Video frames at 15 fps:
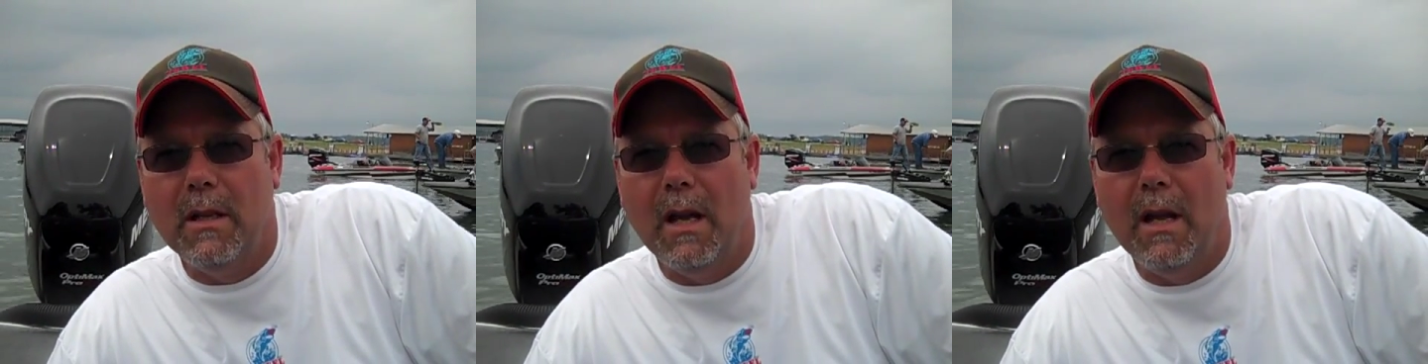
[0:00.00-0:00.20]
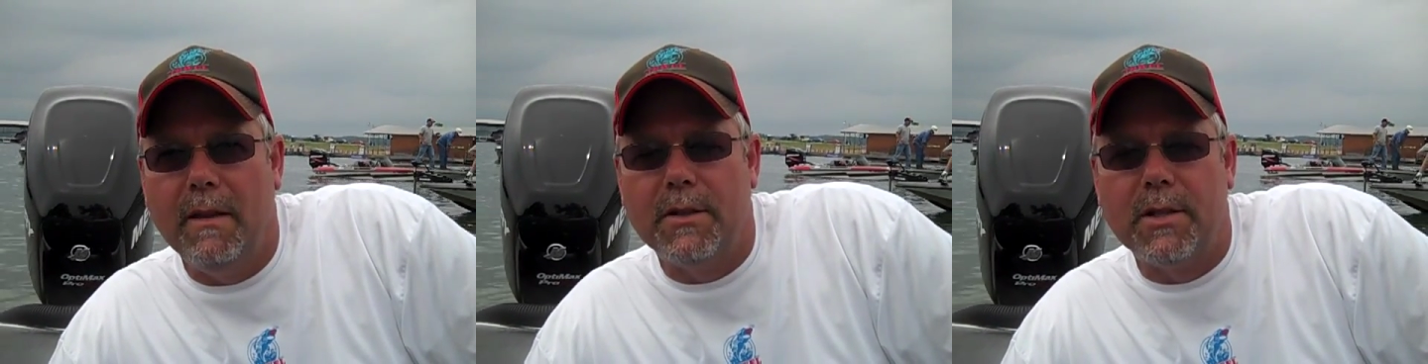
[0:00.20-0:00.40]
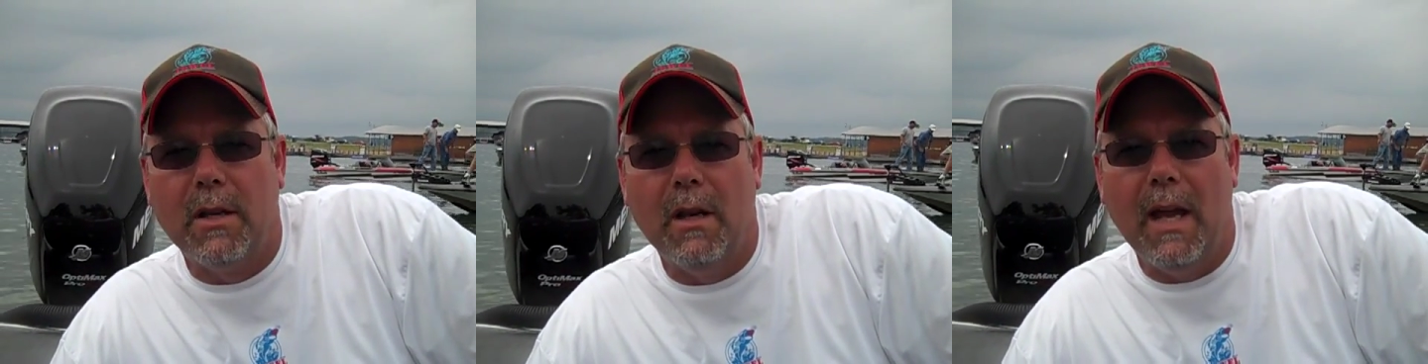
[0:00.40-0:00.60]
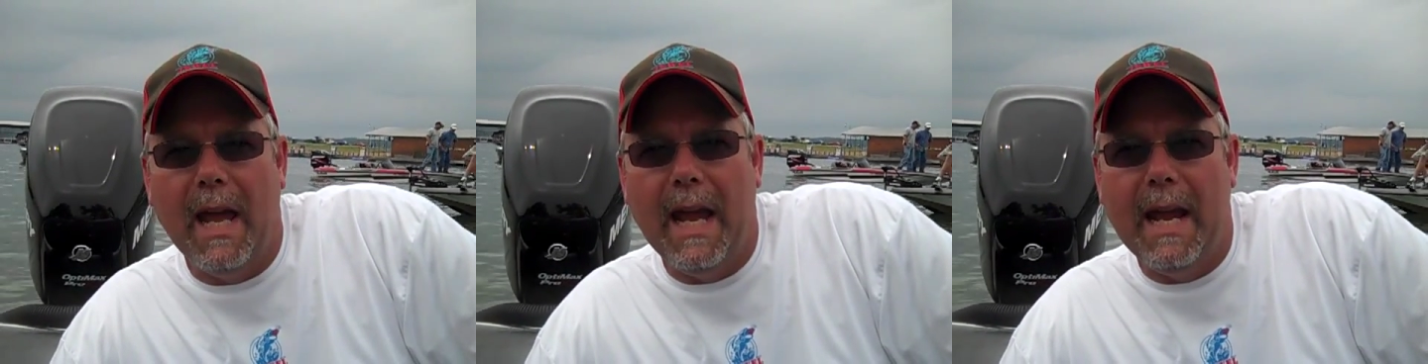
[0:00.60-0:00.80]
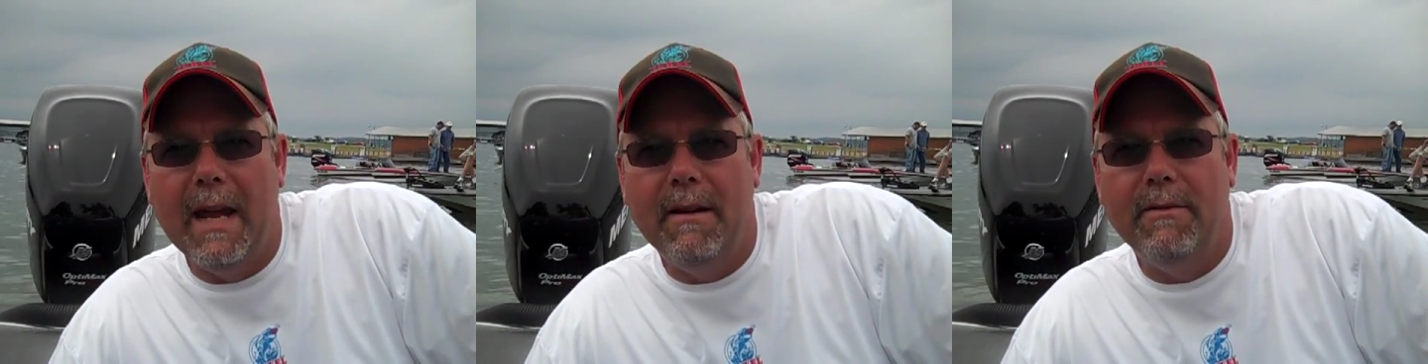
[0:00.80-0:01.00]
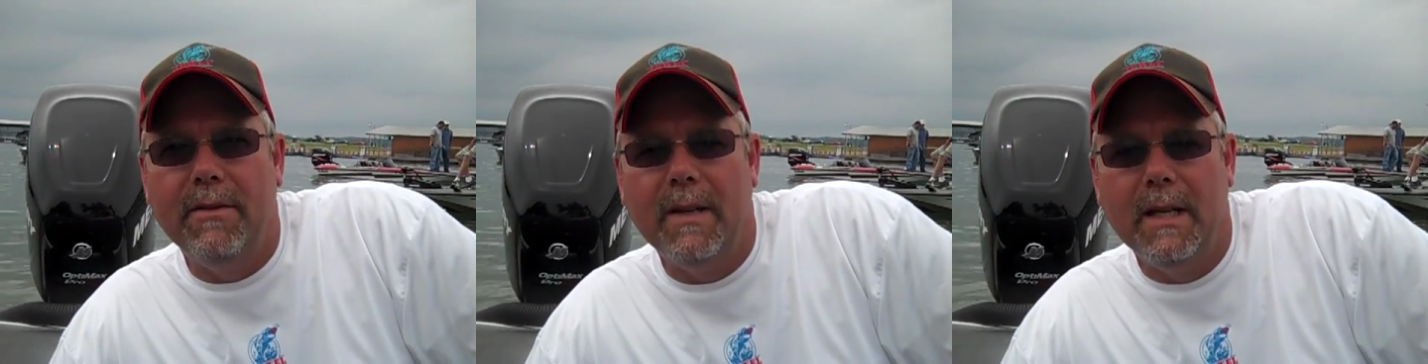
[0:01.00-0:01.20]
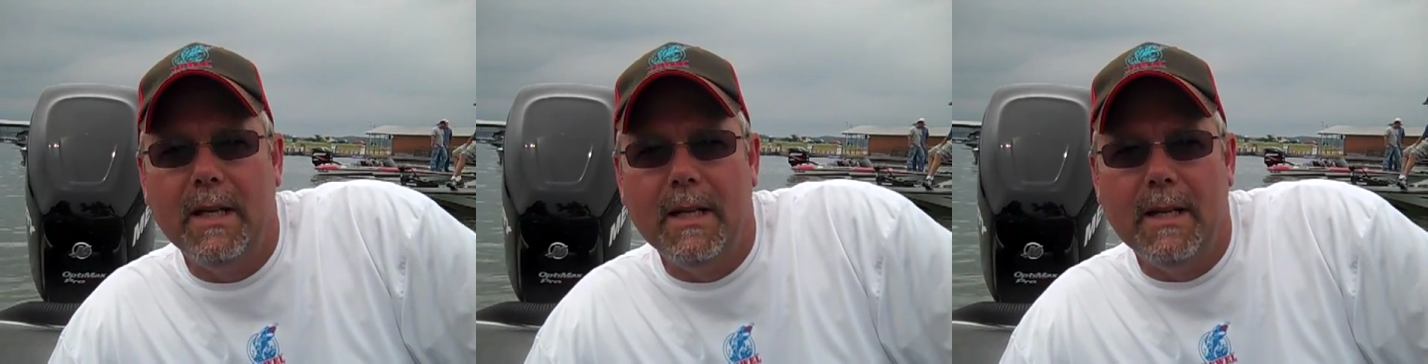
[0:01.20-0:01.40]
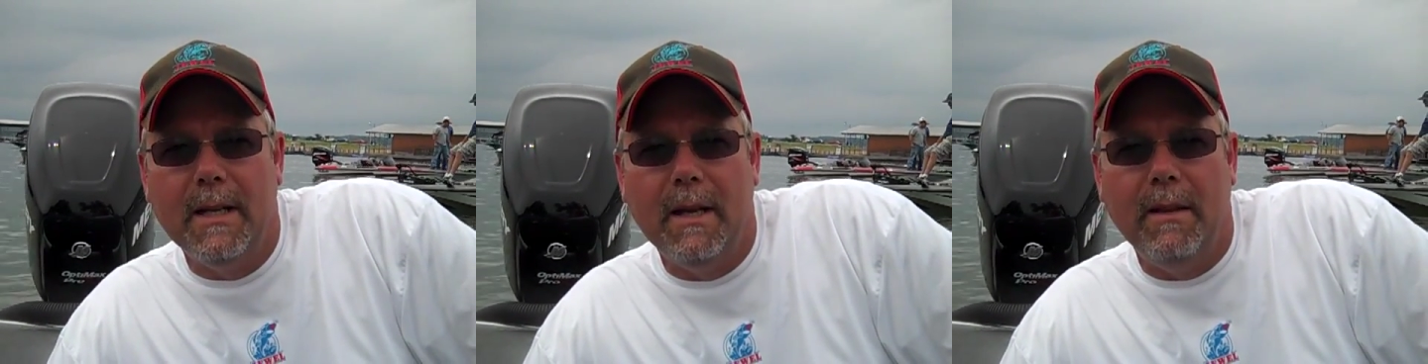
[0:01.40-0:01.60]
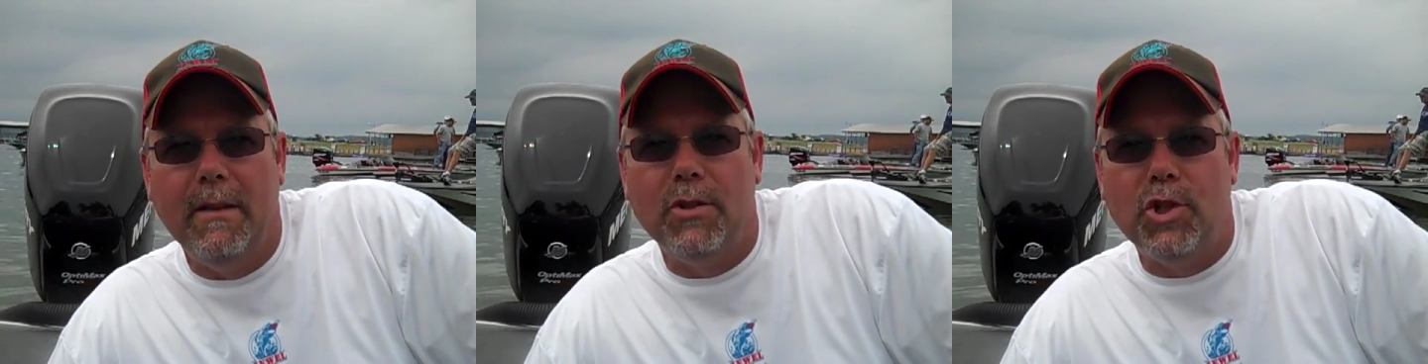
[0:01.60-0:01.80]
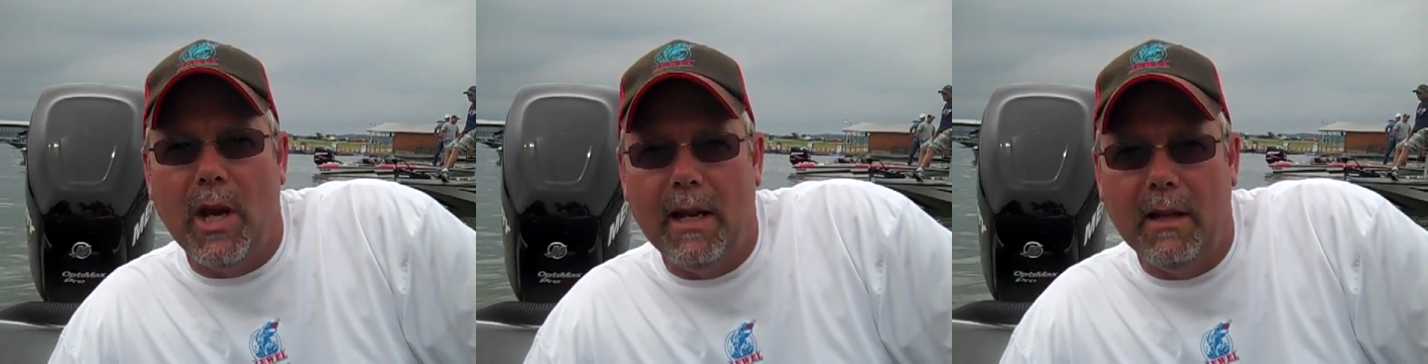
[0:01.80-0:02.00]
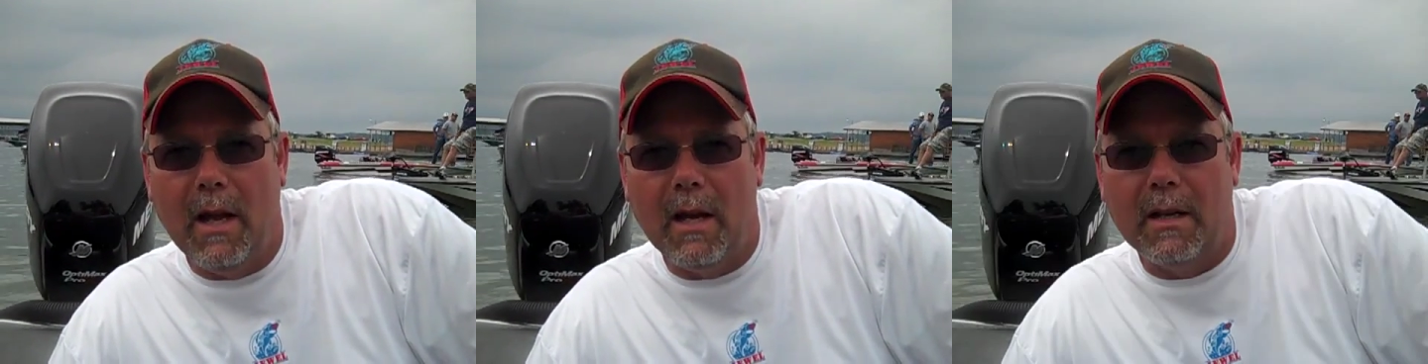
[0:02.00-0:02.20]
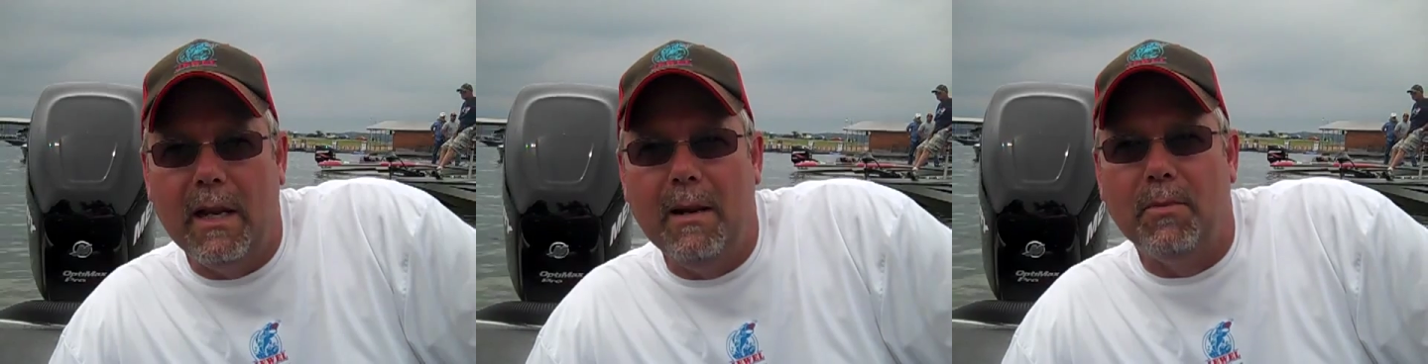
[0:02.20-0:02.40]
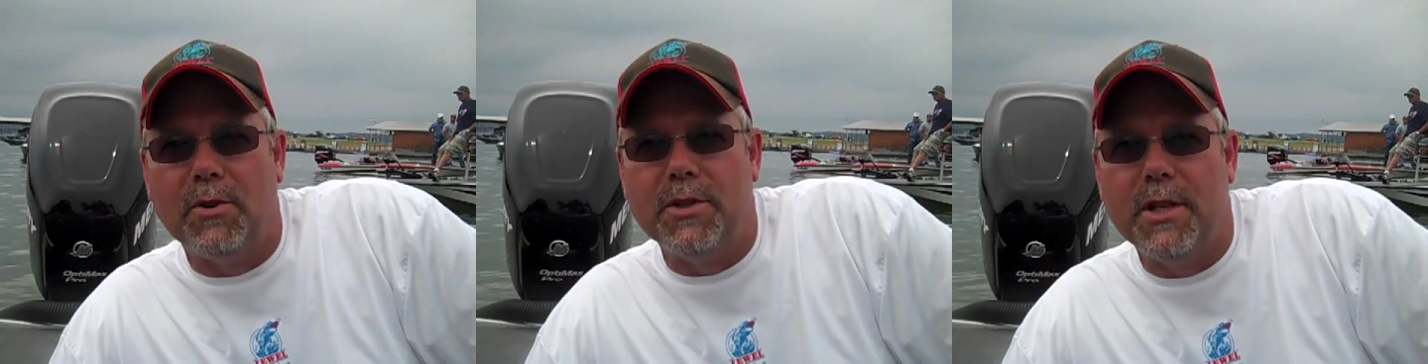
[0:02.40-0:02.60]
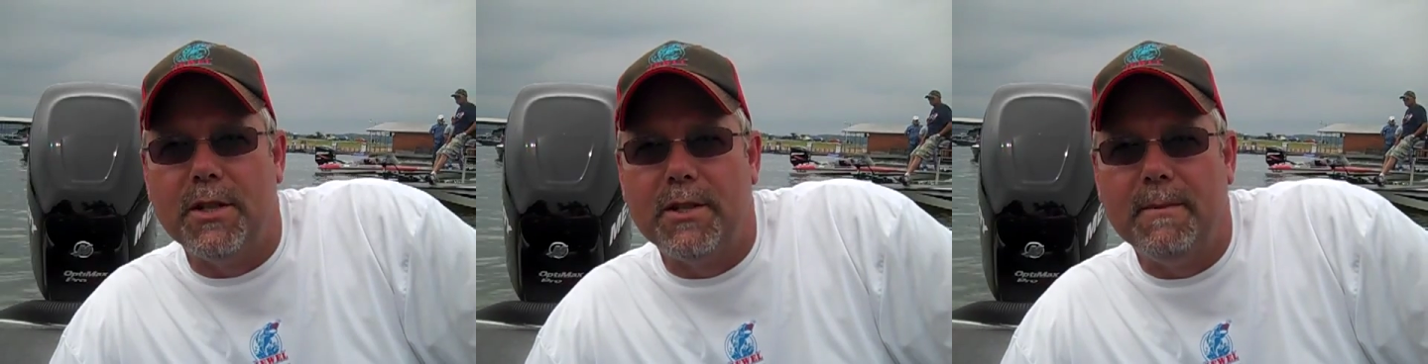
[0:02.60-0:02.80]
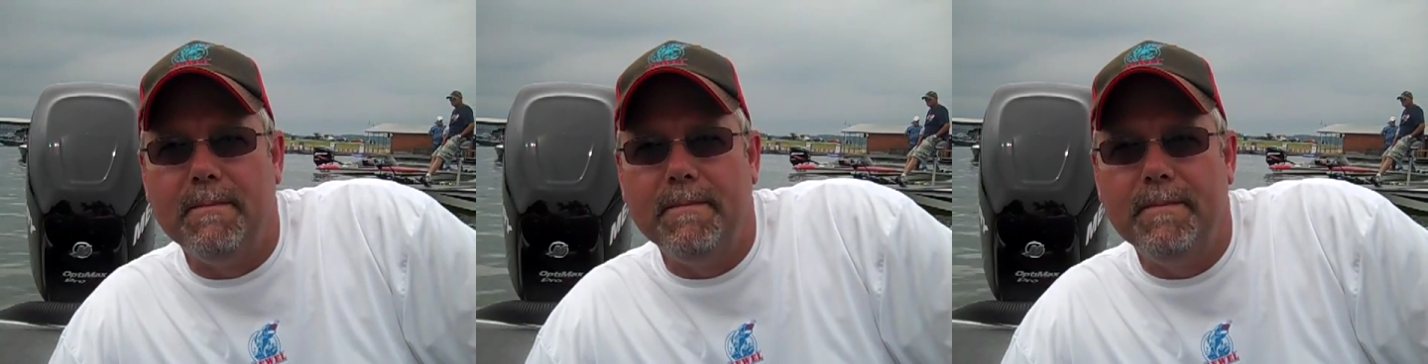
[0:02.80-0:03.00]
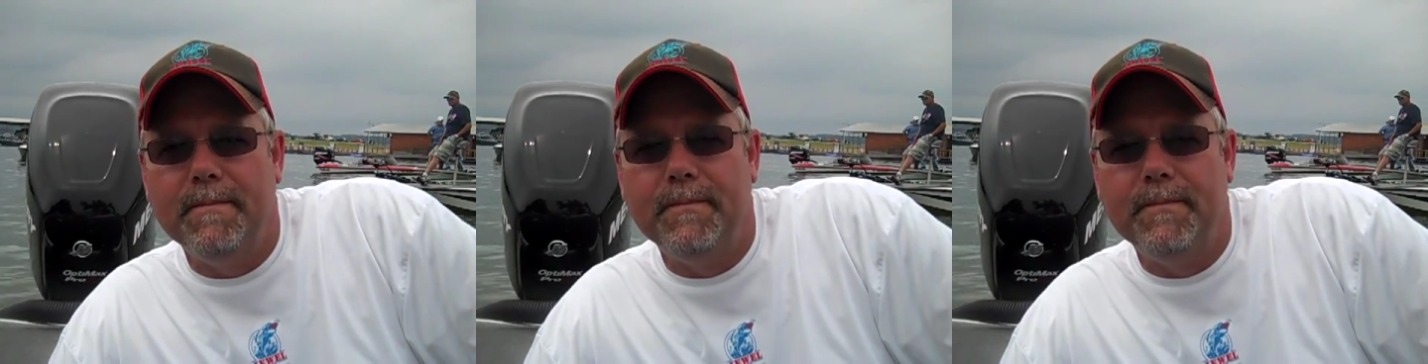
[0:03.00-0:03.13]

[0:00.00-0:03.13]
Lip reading: that's going to have the J-lock keeper system.